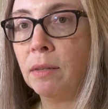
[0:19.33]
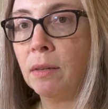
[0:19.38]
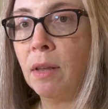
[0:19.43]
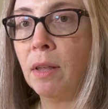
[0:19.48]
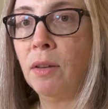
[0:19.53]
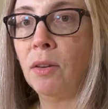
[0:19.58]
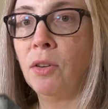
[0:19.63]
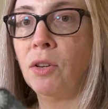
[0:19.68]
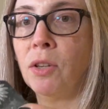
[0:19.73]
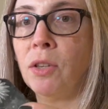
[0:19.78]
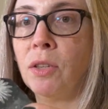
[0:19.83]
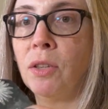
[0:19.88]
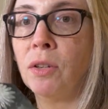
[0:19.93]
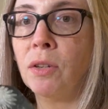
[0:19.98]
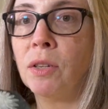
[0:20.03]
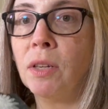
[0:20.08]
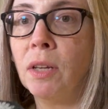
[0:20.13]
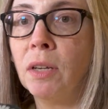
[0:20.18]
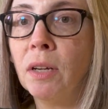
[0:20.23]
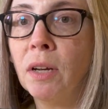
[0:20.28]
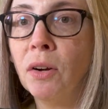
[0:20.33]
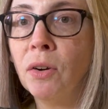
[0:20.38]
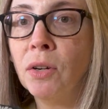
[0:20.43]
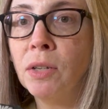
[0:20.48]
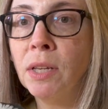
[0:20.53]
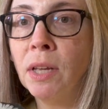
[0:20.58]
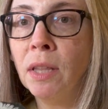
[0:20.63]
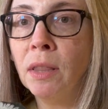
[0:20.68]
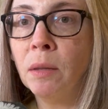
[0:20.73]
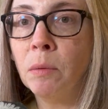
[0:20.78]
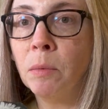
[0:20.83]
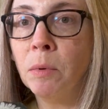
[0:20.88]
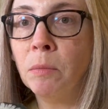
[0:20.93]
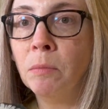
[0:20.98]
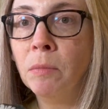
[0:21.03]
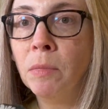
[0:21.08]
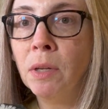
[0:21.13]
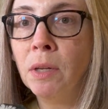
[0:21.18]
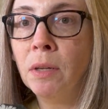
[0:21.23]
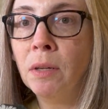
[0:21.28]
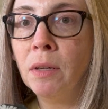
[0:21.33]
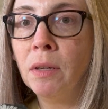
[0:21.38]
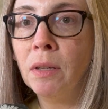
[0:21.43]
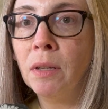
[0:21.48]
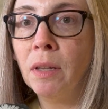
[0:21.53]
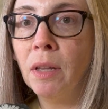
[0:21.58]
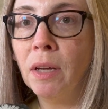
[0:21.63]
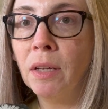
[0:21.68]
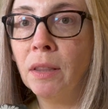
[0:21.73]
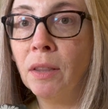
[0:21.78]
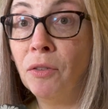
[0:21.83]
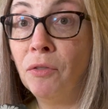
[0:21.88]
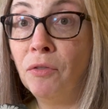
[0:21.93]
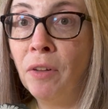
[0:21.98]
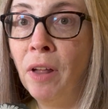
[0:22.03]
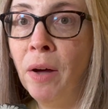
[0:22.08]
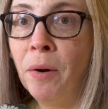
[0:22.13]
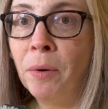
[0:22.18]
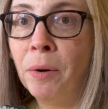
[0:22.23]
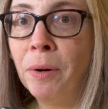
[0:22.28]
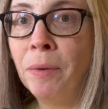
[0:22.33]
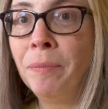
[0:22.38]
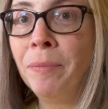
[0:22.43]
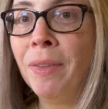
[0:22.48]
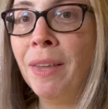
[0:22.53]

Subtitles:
it just looks like a chrysanthemum, like the flower.